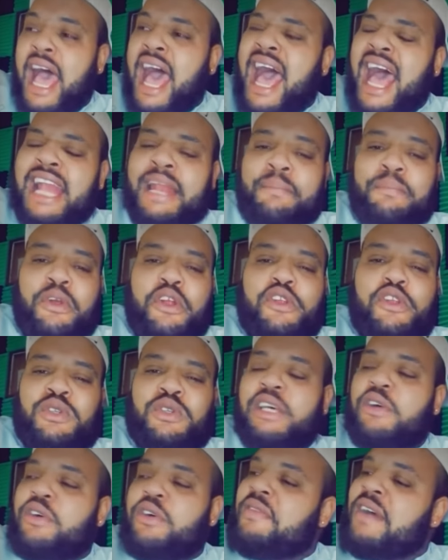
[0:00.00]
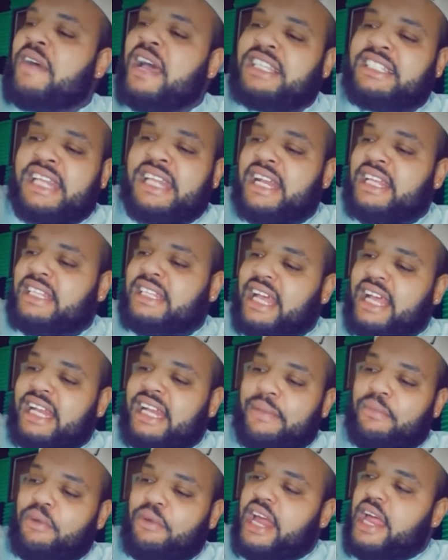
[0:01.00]
all the producer advice that they
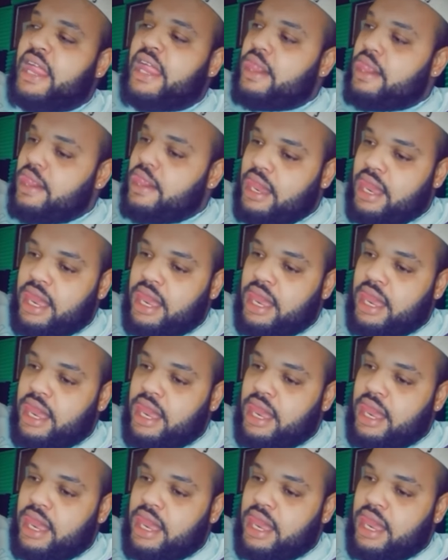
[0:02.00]
sang there, brother.